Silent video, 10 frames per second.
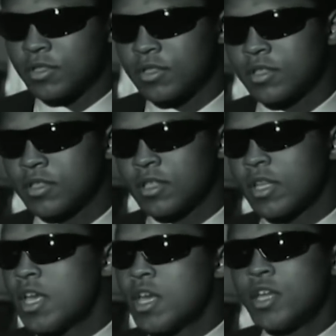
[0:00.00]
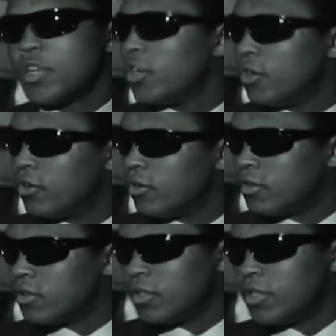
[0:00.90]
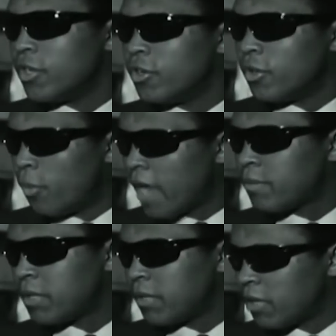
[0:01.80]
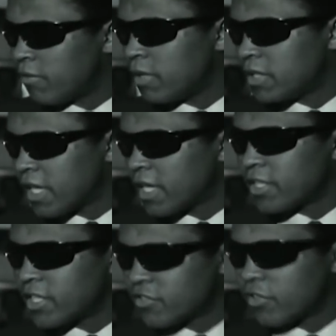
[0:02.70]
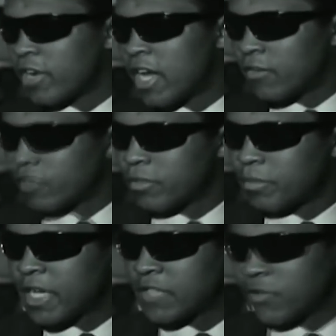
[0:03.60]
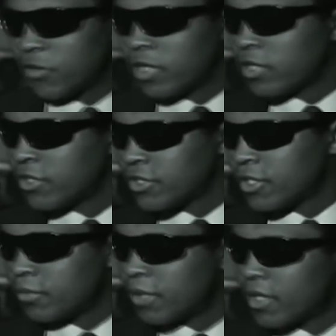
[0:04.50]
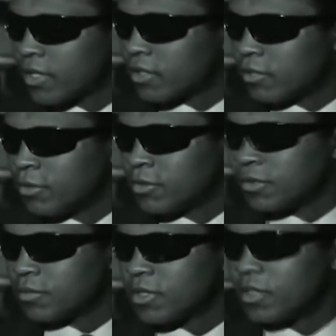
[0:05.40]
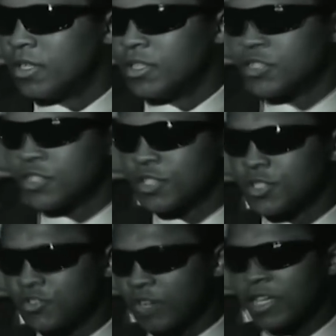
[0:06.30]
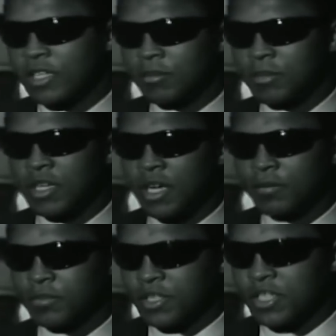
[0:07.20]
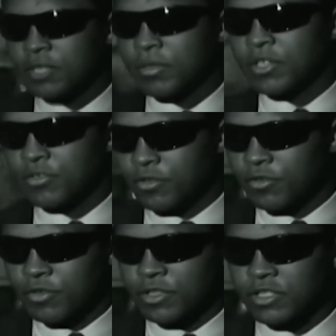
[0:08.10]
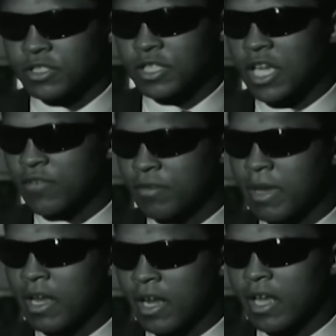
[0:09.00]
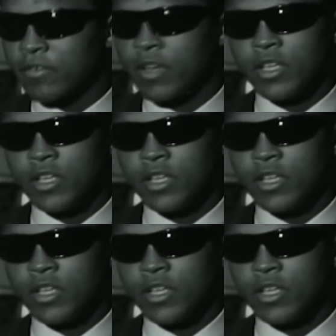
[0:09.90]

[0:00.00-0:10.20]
Are the Muslims taking no, you for a ride? No, the white people have been taking us for a ride for the past 400 years in America. And the Muslims are straightening me up and teaching me the truth and saving my life.